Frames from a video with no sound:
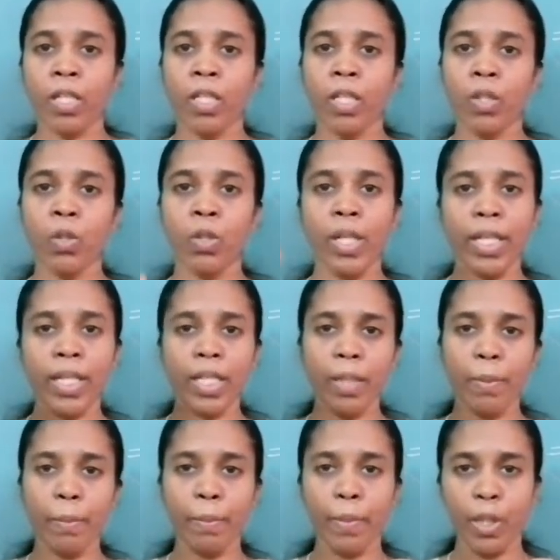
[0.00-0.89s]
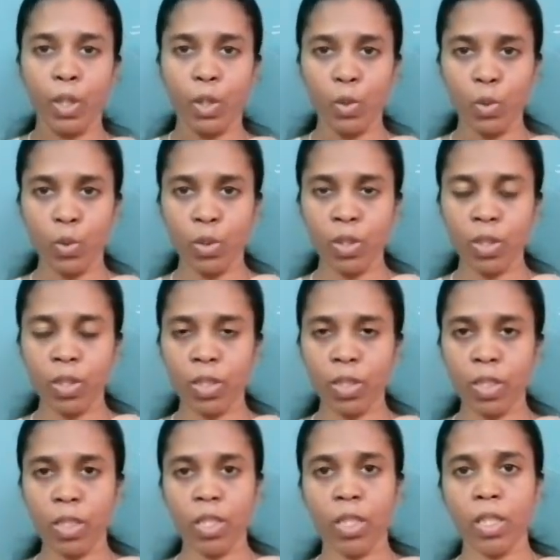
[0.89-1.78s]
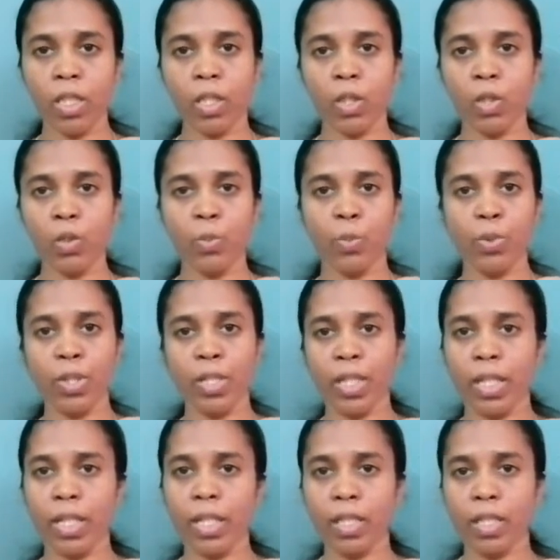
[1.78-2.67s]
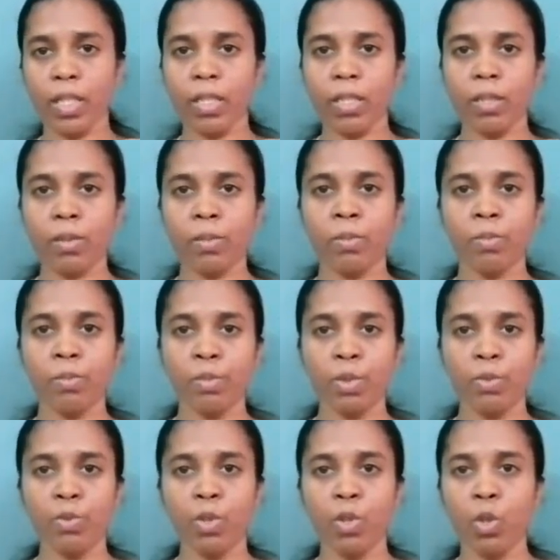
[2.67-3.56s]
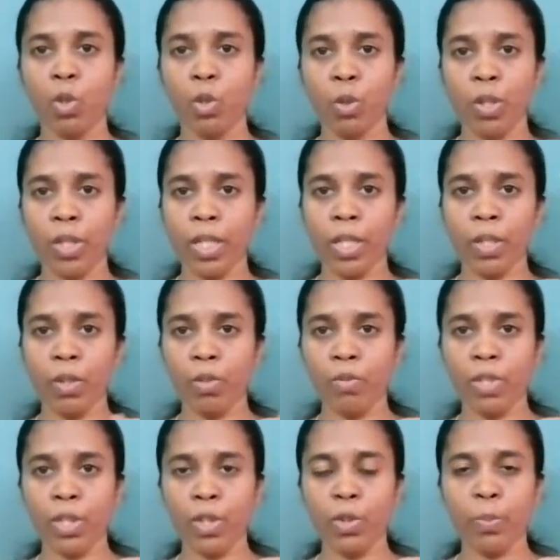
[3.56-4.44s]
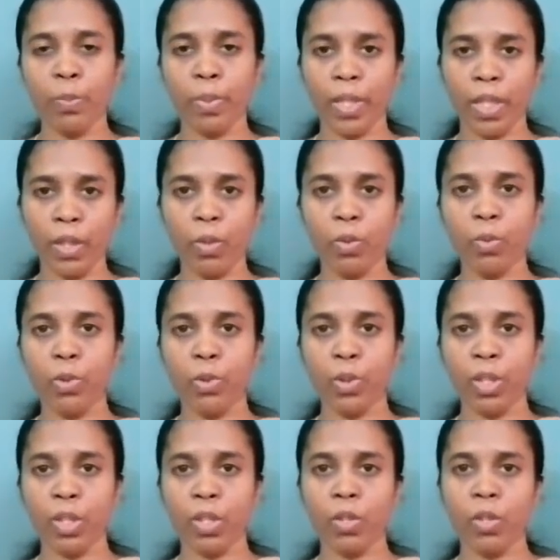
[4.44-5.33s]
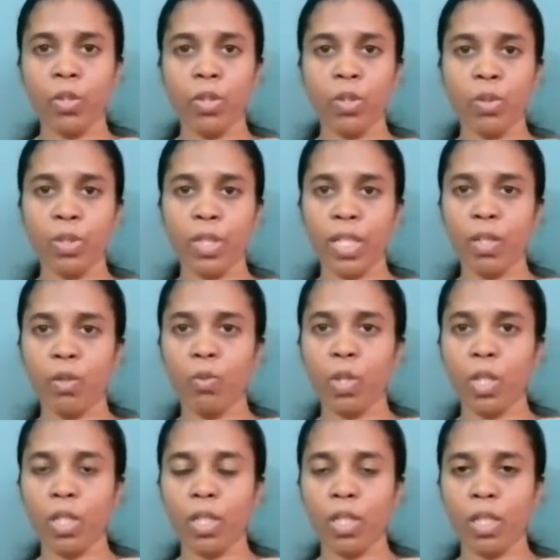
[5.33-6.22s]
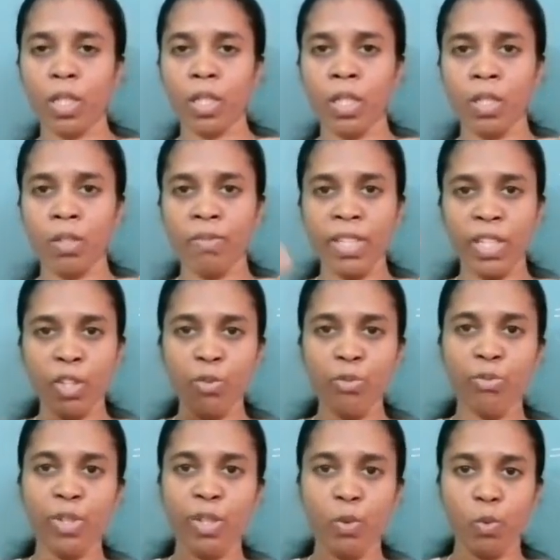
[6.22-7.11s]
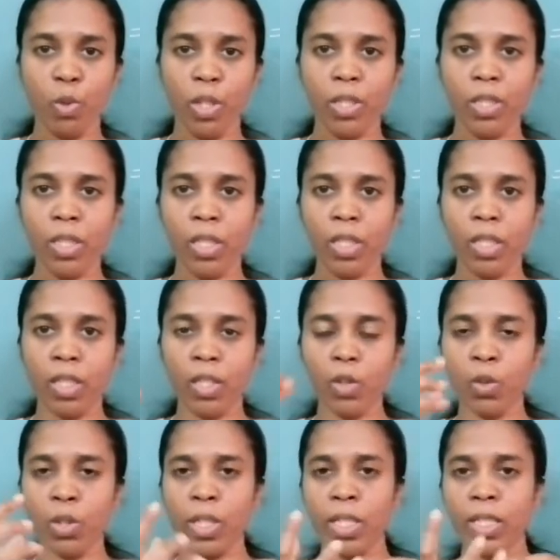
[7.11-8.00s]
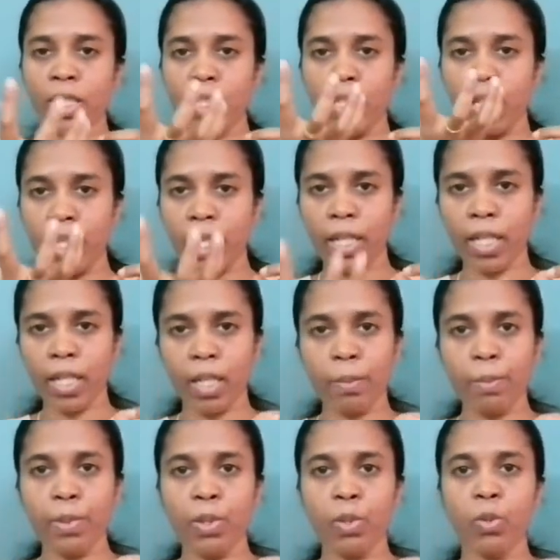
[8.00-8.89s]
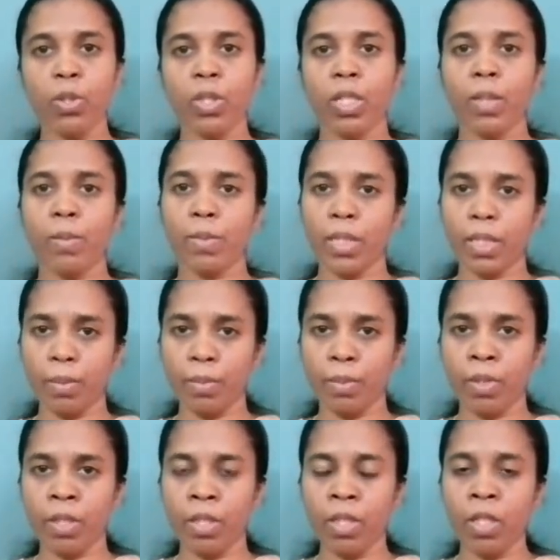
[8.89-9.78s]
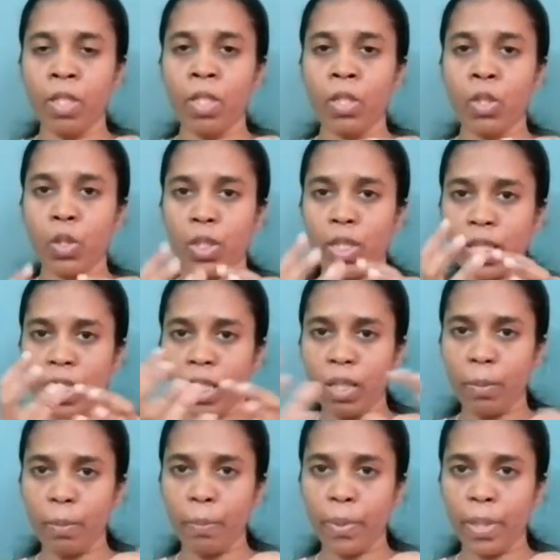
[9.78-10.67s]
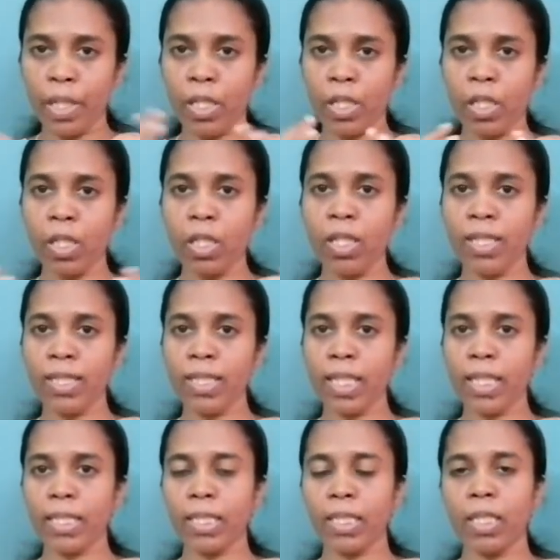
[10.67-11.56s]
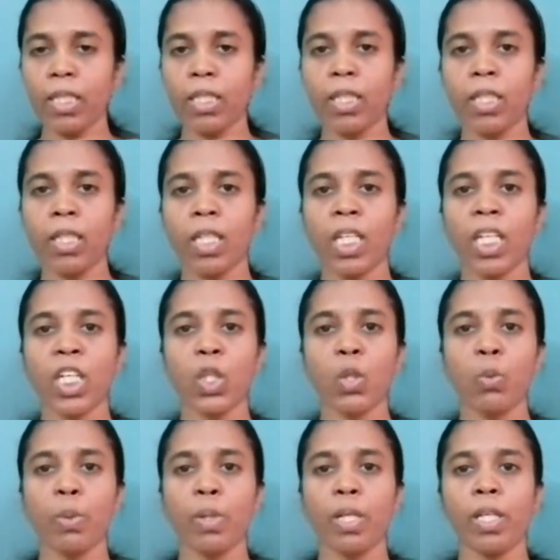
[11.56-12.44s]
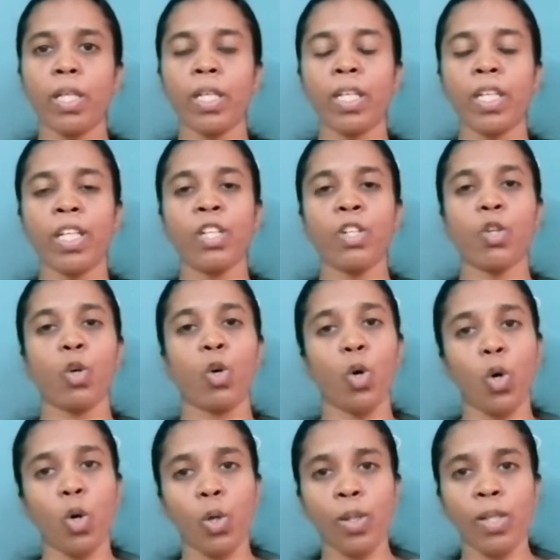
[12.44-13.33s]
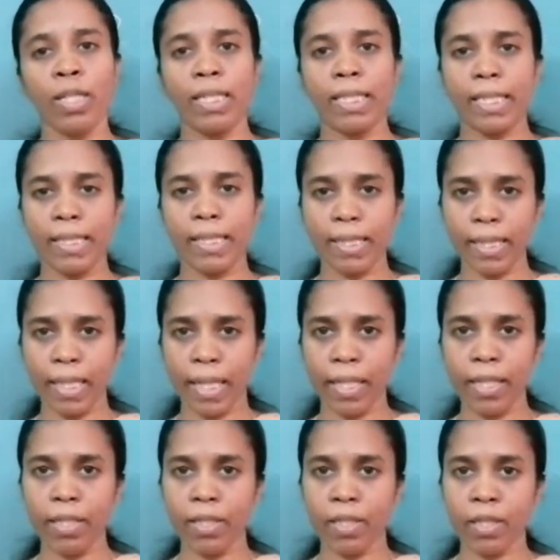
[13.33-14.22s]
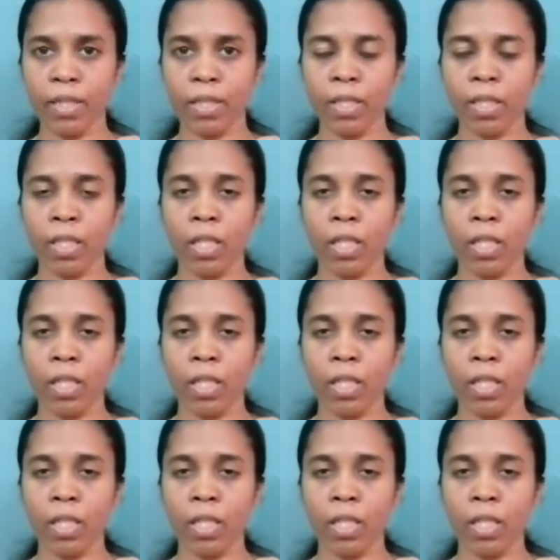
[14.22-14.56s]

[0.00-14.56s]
You take a balloon, you put it under the, before Holi and all, when you play you do it, no? You take water in it, when you fill water in it, you can see that entire balloon comes up. So that pressure is exerted equally in all sides.